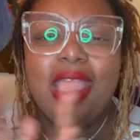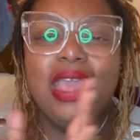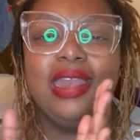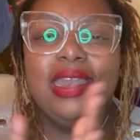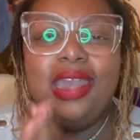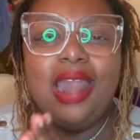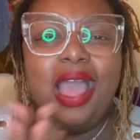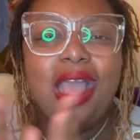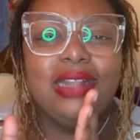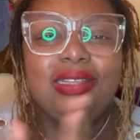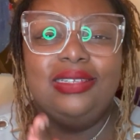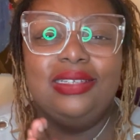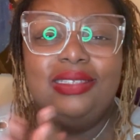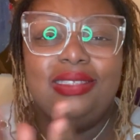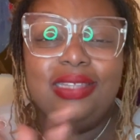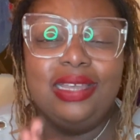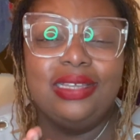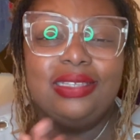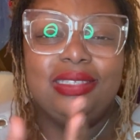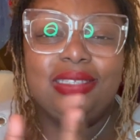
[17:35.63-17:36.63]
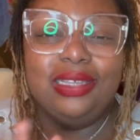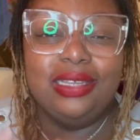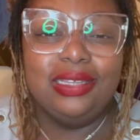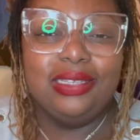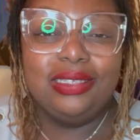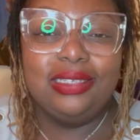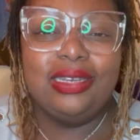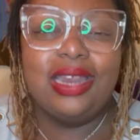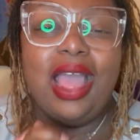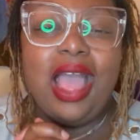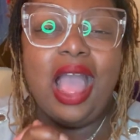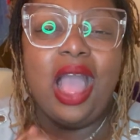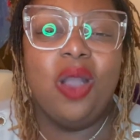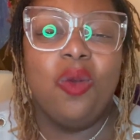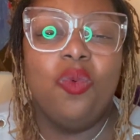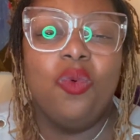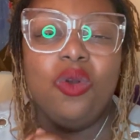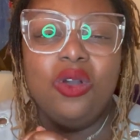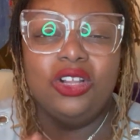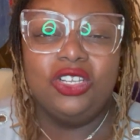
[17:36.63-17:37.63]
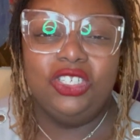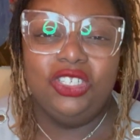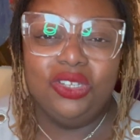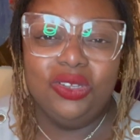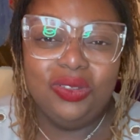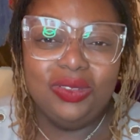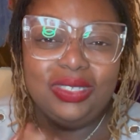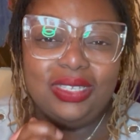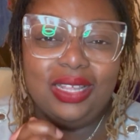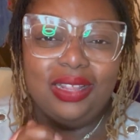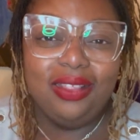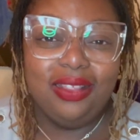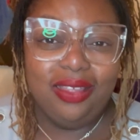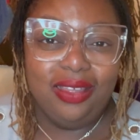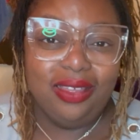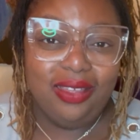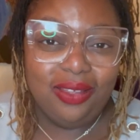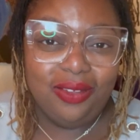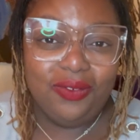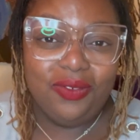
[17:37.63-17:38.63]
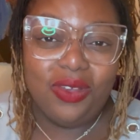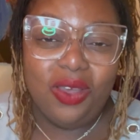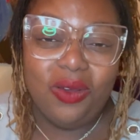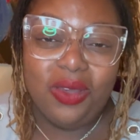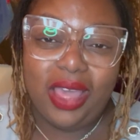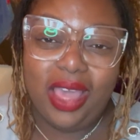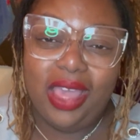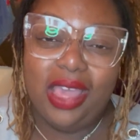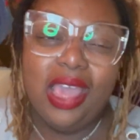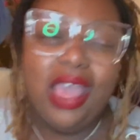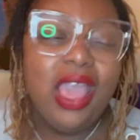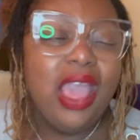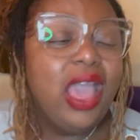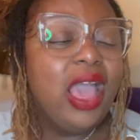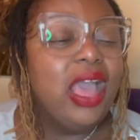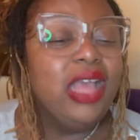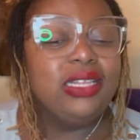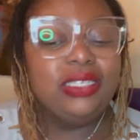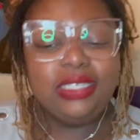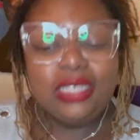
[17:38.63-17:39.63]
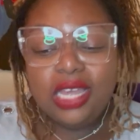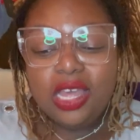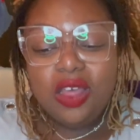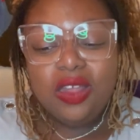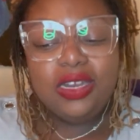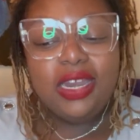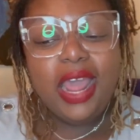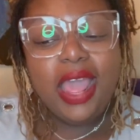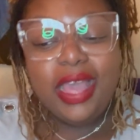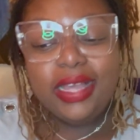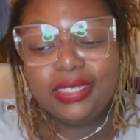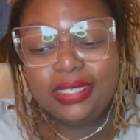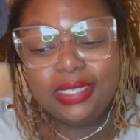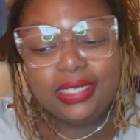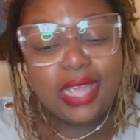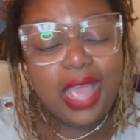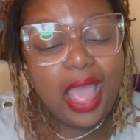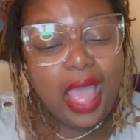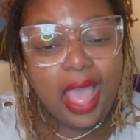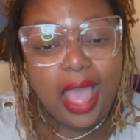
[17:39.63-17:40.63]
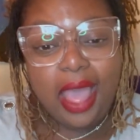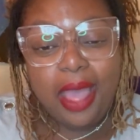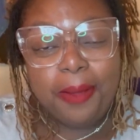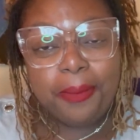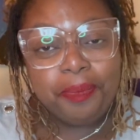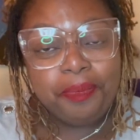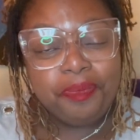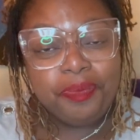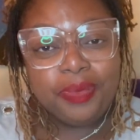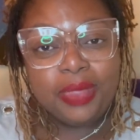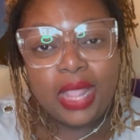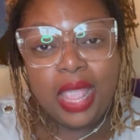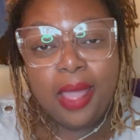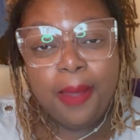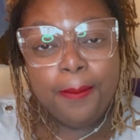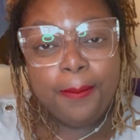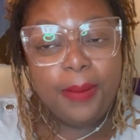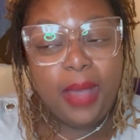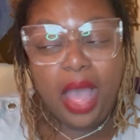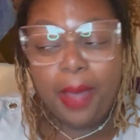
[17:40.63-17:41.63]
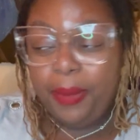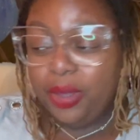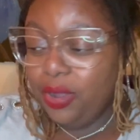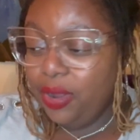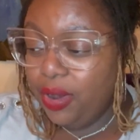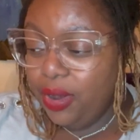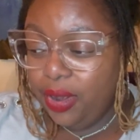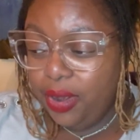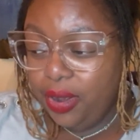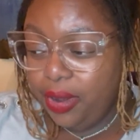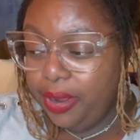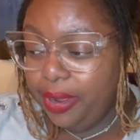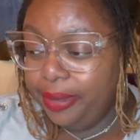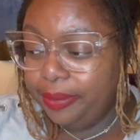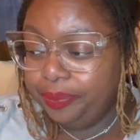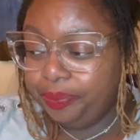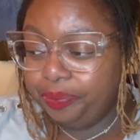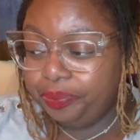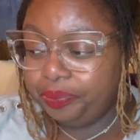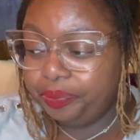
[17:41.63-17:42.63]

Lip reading: Not just exist. I want you to live, okay? Until next time, mama girl,